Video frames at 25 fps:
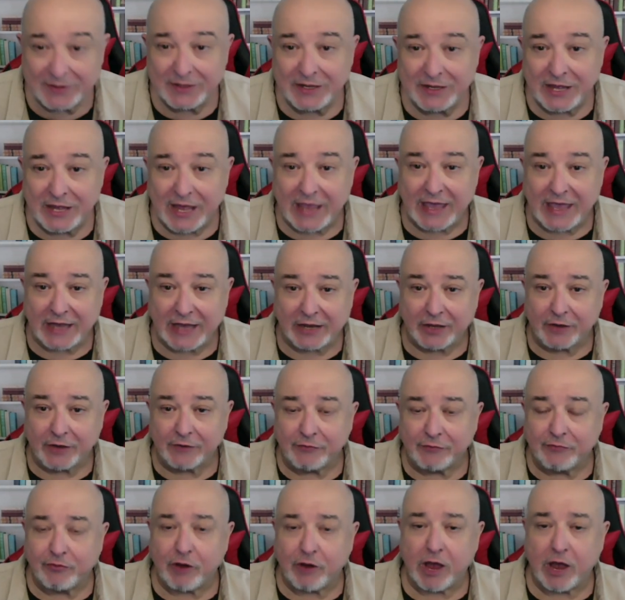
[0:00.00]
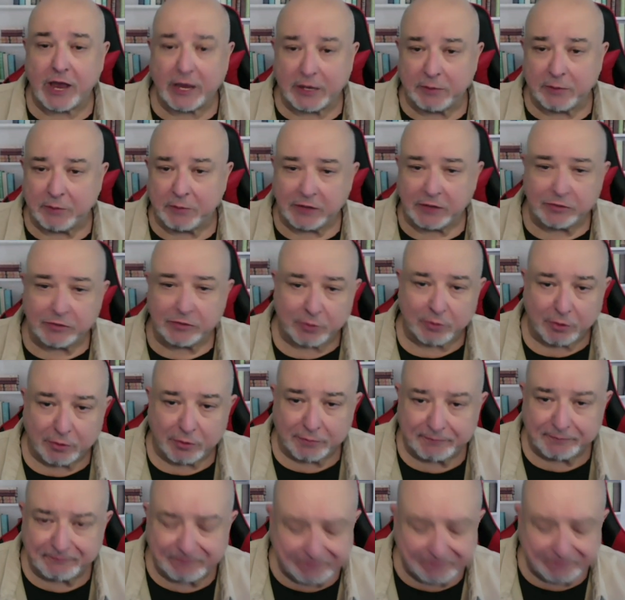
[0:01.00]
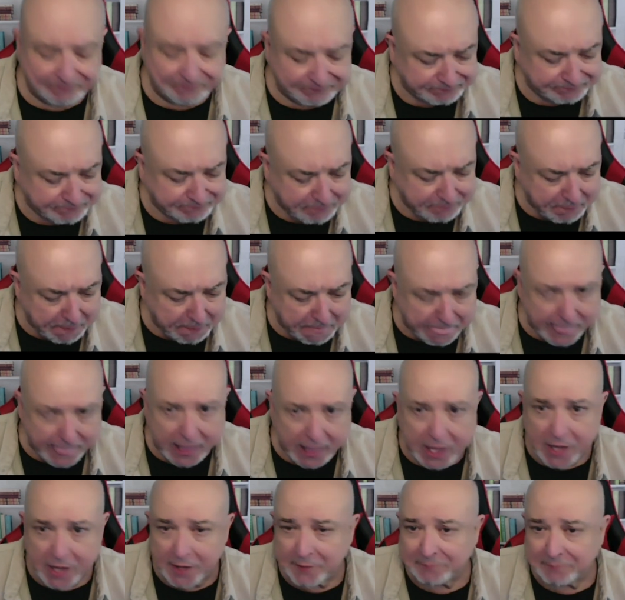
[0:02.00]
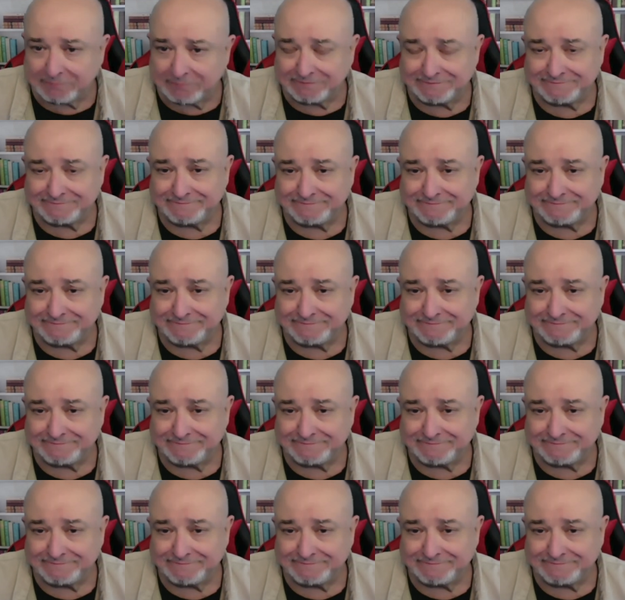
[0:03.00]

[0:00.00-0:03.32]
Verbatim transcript: I had a frog in my throat. ribbit,